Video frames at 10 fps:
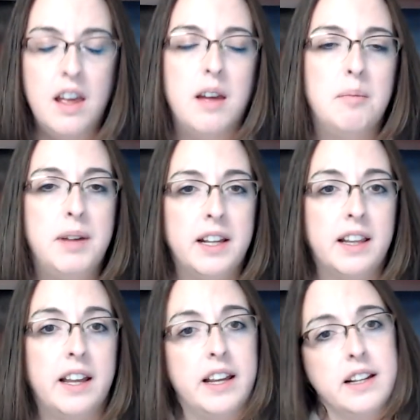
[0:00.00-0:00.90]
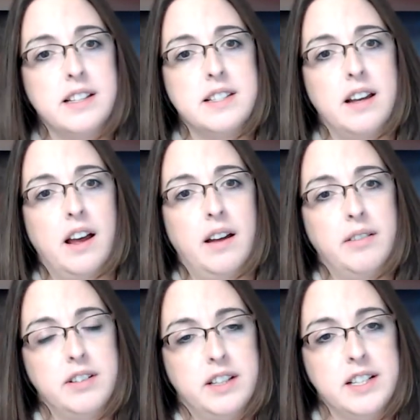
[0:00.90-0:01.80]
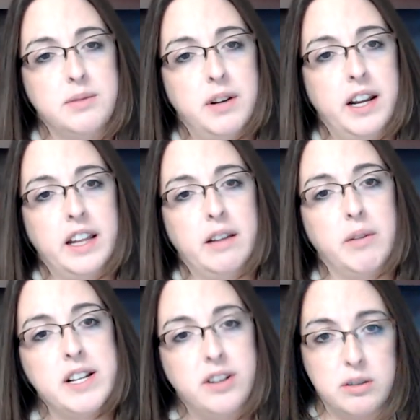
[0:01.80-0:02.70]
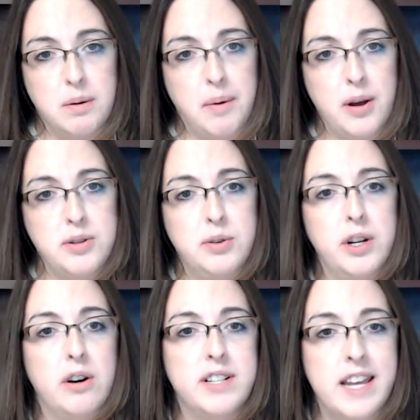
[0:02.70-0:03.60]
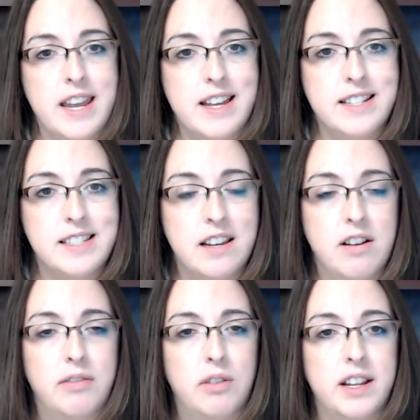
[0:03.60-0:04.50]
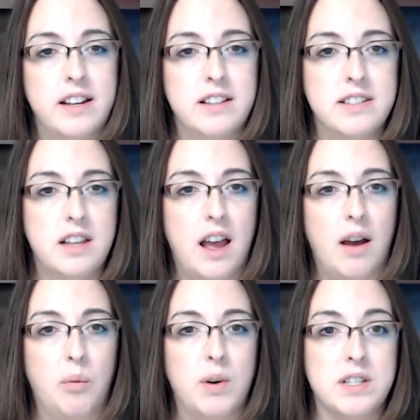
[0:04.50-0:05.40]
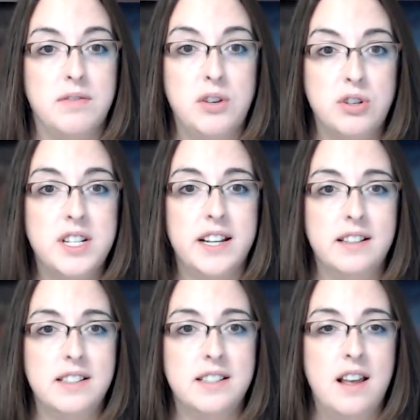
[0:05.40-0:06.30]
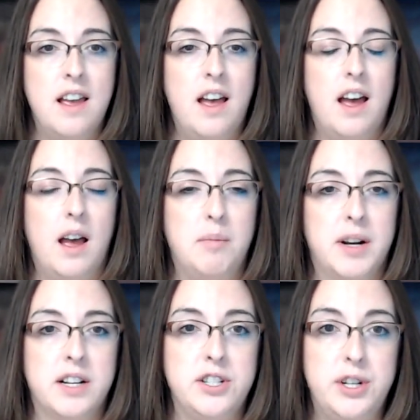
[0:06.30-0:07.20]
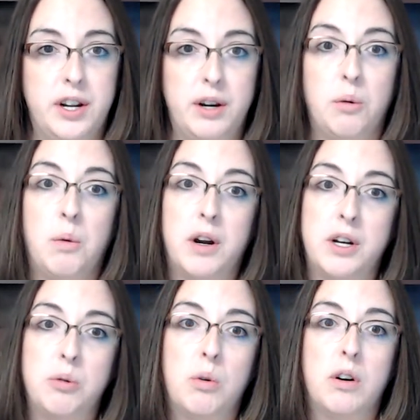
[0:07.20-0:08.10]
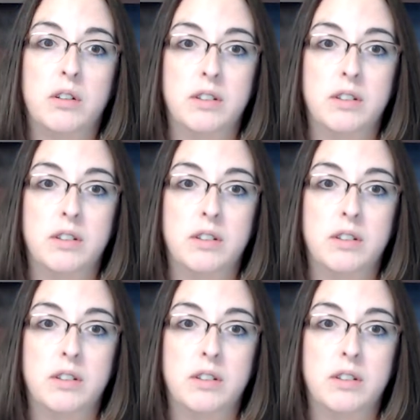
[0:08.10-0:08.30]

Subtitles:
Big thing is this one in the research proposal, your tense for this was future tense because you were working toward